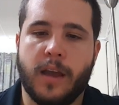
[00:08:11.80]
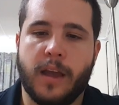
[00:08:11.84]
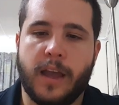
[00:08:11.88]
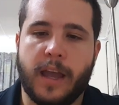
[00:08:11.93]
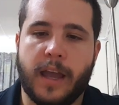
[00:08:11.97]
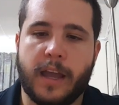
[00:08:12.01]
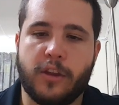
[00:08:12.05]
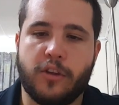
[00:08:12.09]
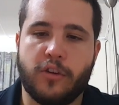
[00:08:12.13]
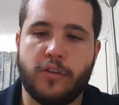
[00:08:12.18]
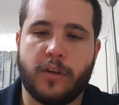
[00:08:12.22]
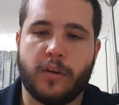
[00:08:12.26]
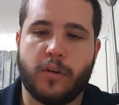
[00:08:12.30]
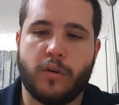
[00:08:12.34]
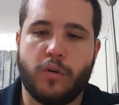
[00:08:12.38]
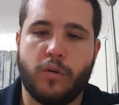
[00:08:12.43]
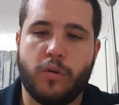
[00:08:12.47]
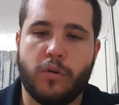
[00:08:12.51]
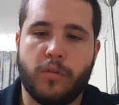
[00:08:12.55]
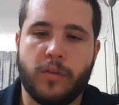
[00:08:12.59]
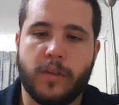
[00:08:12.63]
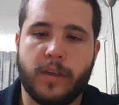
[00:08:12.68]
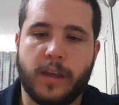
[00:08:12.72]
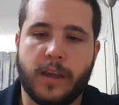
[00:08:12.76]
He knew that
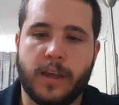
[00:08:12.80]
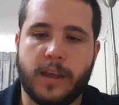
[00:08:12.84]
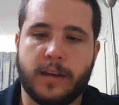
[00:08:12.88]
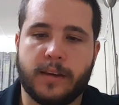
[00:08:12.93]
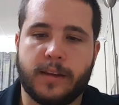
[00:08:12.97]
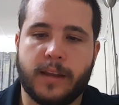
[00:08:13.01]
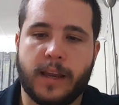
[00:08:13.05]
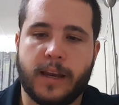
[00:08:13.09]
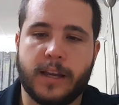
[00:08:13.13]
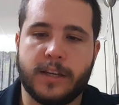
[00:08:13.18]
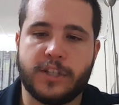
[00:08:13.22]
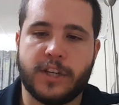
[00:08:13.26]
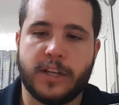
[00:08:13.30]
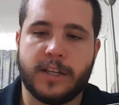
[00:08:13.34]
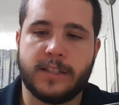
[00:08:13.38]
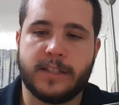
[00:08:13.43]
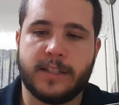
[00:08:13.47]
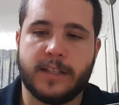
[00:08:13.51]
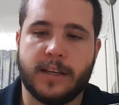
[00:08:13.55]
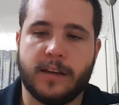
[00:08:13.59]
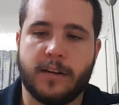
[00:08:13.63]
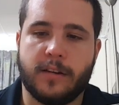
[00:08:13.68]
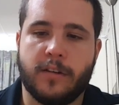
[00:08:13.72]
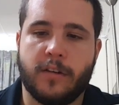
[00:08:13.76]
all the
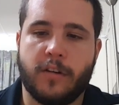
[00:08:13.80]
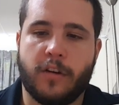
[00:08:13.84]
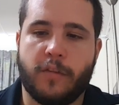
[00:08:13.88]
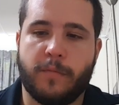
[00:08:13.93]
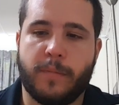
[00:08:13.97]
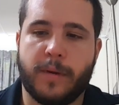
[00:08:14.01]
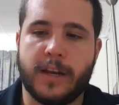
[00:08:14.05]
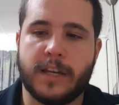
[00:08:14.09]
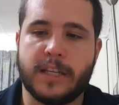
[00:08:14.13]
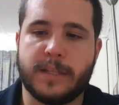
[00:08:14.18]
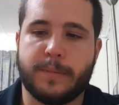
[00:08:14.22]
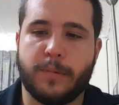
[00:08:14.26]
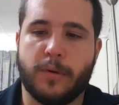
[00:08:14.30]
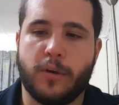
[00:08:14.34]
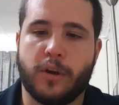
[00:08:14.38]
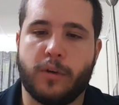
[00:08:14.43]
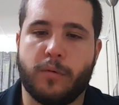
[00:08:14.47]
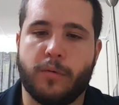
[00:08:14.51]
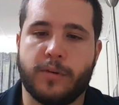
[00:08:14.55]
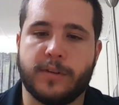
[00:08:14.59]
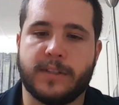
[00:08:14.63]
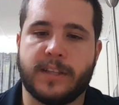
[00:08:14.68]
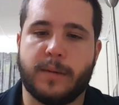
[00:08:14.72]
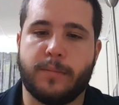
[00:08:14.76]
intelligentsia of Petersburg
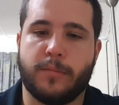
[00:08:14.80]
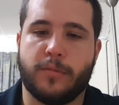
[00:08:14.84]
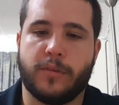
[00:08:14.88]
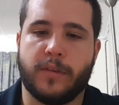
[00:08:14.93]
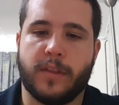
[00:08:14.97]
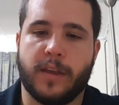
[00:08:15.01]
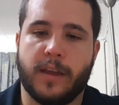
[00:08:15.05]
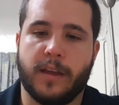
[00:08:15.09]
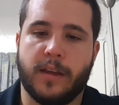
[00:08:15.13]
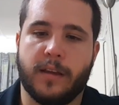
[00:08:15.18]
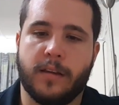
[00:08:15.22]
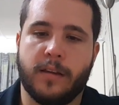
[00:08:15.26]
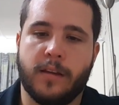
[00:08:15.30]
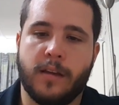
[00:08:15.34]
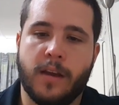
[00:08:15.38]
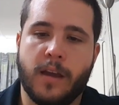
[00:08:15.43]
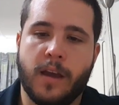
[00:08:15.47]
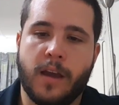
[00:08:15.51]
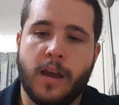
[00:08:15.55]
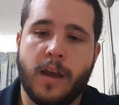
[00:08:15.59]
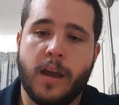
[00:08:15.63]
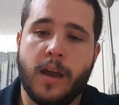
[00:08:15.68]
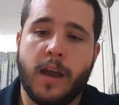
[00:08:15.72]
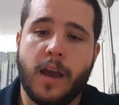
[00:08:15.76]
were assembled there,
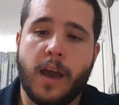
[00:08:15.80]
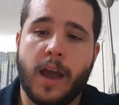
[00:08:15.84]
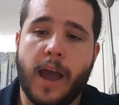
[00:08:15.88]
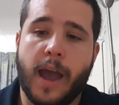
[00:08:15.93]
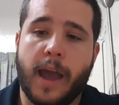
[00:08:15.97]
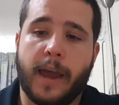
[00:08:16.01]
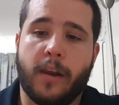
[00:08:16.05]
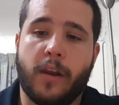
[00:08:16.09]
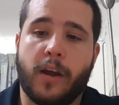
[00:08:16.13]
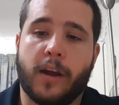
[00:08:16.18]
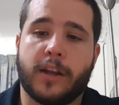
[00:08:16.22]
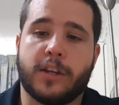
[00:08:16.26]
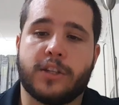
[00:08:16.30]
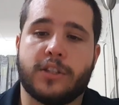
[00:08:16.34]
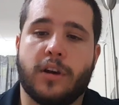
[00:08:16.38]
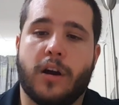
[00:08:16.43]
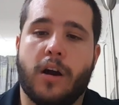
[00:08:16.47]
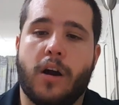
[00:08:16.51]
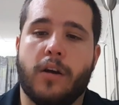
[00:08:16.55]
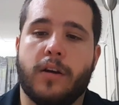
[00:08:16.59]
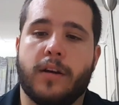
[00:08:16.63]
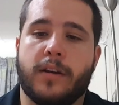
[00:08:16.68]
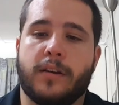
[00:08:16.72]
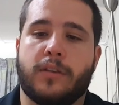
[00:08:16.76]
and like a
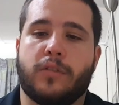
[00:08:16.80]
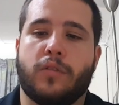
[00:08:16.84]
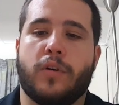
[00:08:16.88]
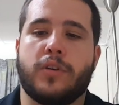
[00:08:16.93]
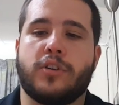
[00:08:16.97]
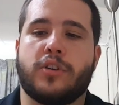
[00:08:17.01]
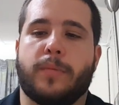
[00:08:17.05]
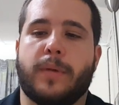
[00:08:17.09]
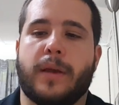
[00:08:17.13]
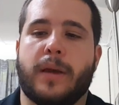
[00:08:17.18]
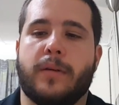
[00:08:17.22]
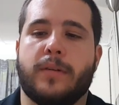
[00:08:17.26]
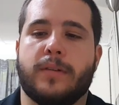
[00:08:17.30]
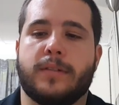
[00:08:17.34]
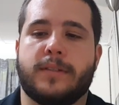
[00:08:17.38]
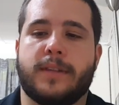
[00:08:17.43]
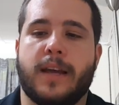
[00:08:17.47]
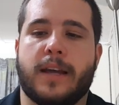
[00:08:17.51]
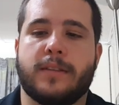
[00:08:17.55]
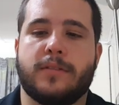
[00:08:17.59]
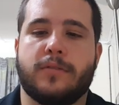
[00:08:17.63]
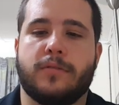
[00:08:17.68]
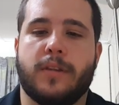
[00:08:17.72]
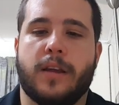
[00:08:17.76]
child in a toy shop he was
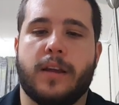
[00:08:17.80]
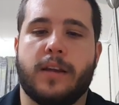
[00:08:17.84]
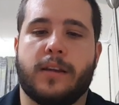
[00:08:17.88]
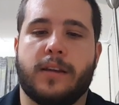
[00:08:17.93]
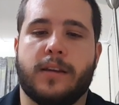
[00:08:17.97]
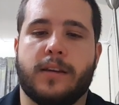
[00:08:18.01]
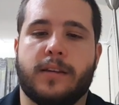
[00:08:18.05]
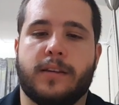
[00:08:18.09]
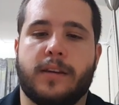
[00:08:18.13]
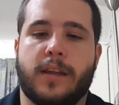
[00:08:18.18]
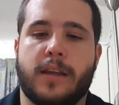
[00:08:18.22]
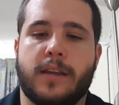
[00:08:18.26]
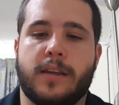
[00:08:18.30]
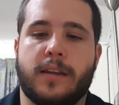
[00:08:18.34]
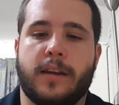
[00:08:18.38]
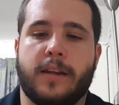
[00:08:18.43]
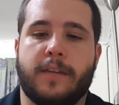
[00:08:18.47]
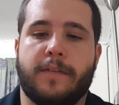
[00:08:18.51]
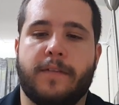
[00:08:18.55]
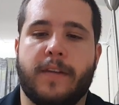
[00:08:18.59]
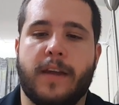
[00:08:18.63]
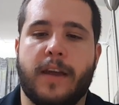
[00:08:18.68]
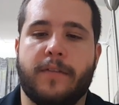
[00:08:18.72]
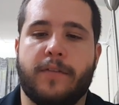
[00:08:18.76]
dazzled and continually
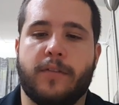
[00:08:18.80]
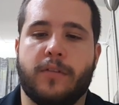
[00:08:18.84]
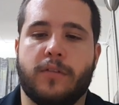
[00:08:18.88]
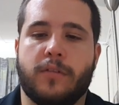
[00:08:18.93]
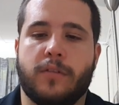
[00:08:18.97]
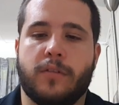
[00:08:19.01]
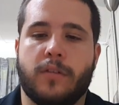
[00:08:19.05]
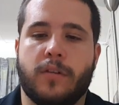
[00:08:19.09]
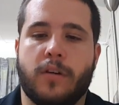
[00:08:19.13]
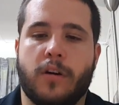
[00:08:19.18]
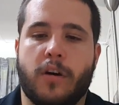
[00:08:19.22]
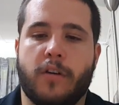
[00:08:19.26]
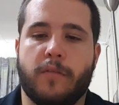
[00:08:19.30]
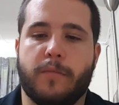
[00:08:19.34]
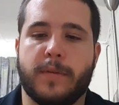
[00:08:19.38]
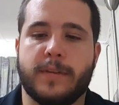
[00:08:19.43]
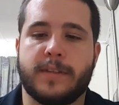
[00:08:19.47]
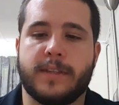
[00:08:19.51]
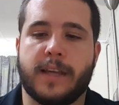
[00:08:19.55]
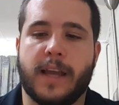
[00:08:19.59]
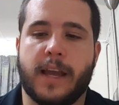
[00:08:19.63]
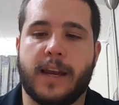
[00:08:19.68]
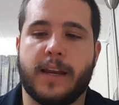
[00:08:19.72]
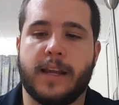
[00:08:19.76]
fearful of
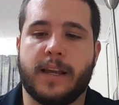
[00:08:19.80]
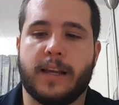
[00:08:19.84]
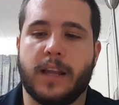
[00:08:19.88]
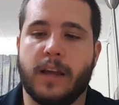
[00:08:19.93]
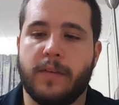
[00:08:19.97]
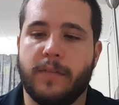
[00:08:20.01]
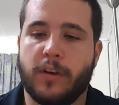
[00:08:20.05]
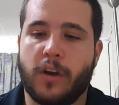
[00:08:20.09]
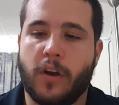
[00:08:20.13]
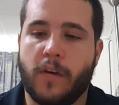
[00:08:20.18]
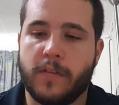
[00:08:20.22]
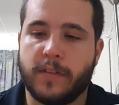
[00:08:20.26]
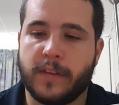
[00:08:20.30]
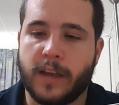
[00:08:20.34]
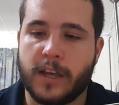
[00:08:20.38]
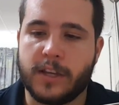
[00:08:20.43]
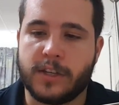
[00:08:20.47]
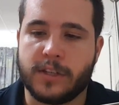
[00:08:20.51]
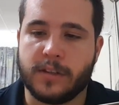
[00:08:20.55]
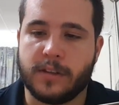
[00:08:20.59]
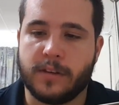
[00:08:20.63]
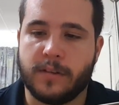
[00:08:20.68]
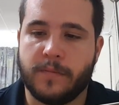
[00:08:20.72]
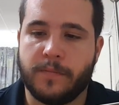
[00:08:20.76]
missing any clever
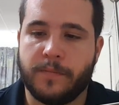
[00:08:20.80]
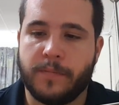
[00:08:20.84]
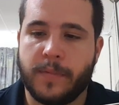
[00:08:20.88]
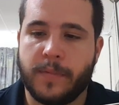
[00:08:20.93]
conversation